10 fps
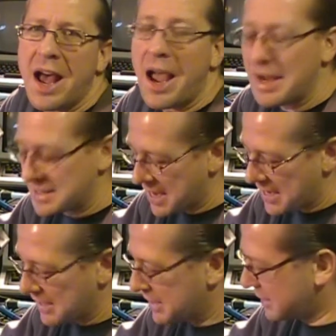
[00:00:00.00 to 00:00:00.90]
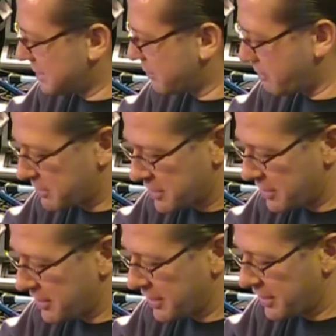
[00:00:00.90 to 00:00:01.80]
identical to what was
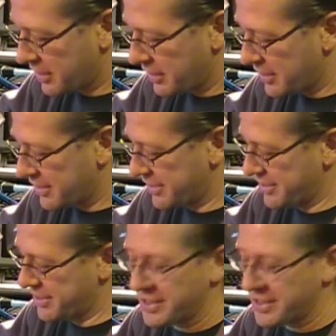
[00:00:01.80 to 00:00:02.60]
on here and